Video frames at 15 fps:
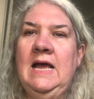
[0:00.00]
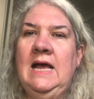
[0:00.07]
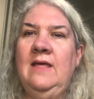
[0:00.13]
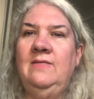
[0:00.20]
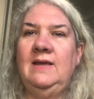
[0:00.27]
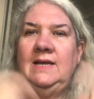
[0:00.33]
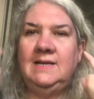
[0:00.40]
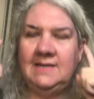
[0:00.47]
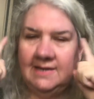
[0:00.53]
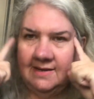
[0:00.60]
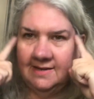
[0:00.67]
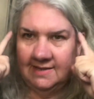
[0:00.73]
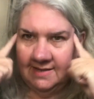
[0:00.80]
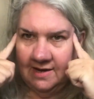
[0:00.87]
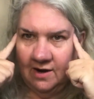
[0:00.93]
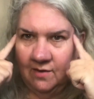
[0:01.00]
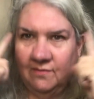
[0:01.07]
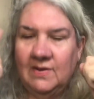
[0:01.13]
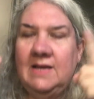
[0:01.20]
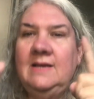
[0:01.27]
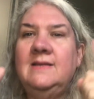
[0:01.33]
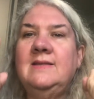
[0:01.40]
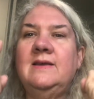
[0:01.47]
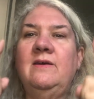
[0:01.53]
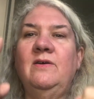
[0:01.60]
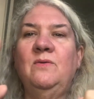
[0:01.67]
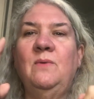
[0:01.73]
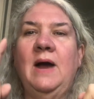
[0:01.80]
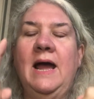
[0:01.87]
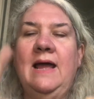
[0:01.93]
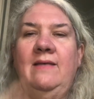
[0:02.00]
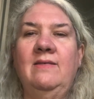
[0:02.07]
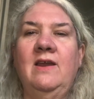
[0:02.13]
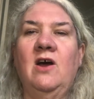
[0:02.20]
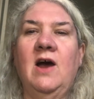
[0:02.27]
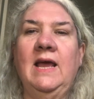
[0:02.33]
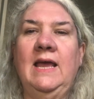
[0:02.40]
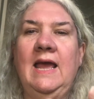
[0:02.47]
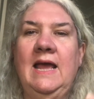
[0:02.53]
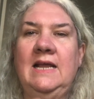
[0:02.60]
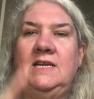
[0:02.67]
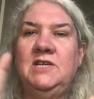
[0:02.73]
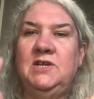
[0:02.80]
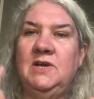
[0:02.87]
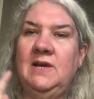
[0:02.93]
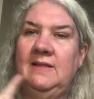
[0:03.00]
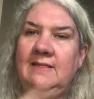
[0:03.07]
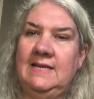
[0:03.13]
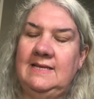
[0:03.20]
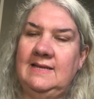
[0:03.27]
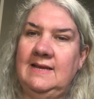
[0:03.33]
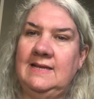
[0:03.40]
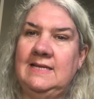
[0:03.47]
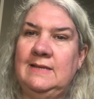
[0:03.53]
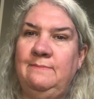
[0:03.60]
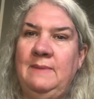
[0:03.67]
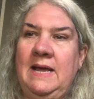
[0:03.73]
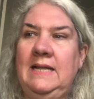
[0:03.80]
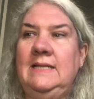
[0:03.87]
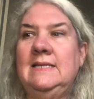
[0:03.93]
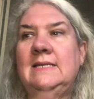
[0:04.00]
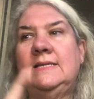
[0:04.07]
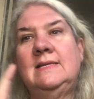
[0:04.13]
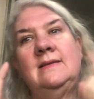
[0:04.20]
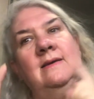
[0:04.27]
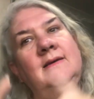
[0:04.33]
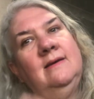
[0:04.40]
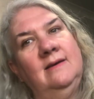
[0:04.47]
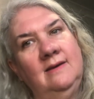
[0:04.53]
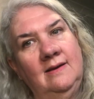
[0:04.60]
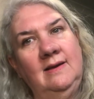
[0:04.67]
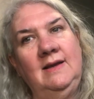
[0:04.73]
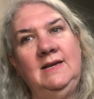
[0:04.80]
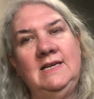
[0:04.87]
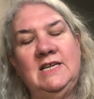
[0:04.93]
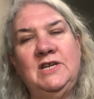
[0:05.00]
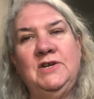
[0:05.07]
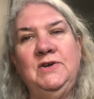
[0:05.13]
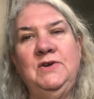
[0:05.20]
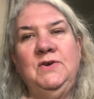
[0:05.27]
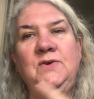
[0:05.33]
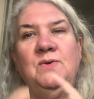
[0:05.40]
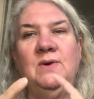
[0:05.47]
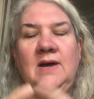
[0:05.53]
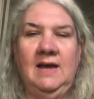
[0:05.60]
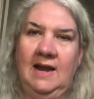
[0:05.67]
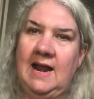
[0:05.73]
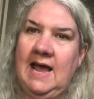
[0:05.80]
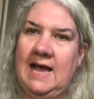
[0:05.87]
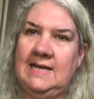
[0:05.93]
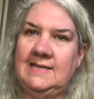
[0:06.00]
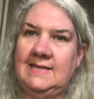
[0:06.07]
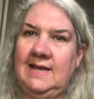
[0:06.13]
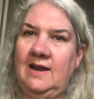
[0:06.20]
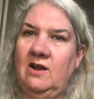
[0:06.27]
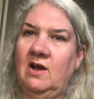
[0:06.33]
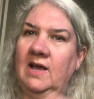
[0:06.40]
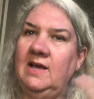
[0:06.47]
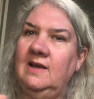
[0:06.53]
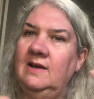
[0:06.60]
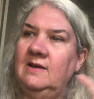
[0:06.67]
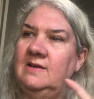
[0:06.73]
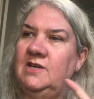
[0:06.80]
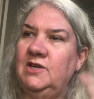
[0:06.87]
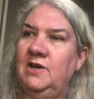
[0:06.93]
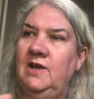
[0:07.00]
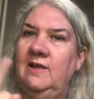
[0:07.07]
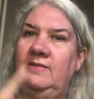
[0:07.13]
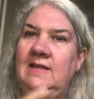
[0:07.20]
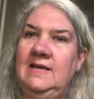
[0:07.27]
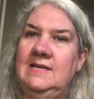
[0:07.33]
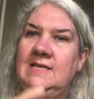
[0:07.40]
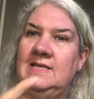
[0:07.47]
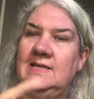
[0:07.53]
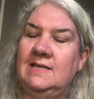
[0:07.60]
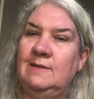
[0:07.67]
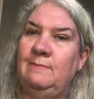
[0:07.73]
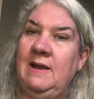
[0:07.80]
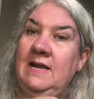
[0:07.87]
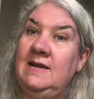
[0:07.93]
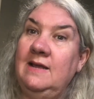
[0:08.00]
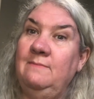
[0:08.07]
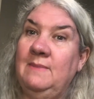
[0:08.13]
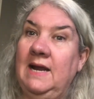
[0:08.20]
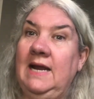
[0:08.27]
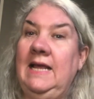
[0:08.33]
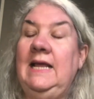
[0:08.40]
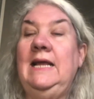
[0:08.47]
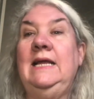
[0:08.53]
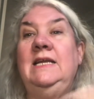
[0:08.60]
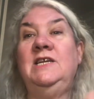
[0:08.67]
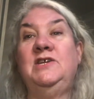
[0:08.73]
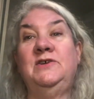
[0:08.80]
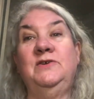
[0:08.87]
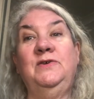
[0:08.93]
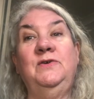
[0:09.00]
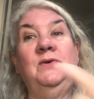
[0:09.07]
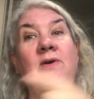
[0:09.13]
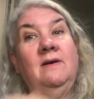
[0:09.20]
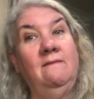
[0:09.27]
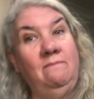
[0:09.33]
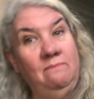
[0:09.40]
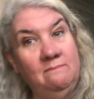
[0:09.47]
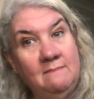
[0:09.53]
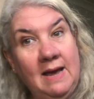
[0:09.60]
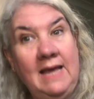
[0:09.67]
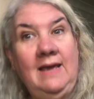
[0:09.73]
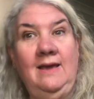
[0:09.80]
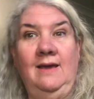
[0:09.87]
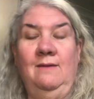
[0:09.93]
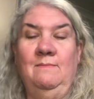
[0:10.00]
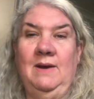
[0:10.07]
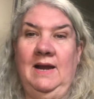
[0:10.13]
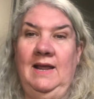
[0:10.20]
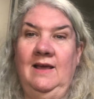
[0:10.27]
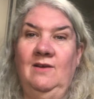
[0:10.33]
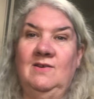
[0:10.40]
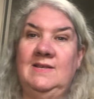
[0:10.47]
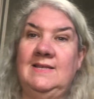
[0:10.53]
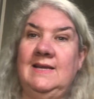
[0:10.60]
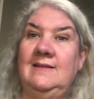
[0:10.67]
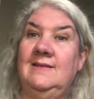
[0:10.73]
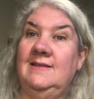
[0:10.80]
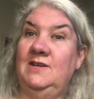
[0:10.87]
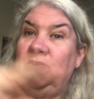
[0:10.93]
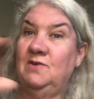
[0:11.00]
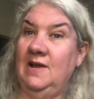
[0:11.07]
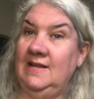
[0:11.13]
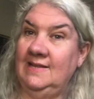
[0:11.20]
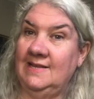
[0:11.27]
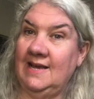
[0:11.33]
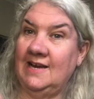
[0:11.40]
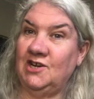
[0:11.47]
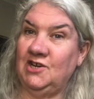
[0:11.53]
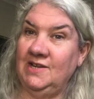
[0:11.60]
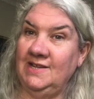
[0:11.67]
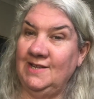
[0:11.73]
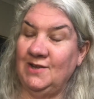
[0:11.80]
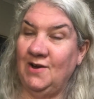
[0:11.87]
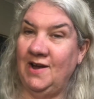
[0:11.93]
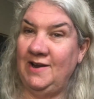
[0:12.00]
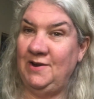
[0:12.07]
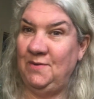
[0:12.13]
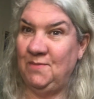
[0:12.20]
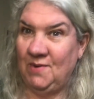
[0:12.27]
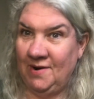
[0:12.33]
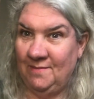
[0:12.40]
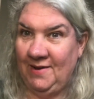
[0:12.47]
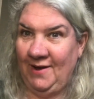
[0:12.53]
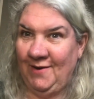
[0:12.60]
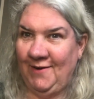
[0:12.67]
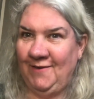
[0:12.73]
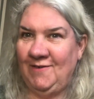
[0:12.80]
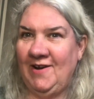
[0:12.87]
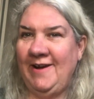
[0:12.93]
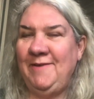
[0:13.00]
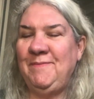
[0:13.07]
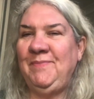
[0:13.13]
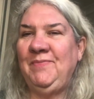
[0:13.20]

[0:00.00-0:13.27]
think to yourself, is there a way that I can turn this expense into an asset? I can turn this spending money into making money, because that's the transaction side you want to be on, right?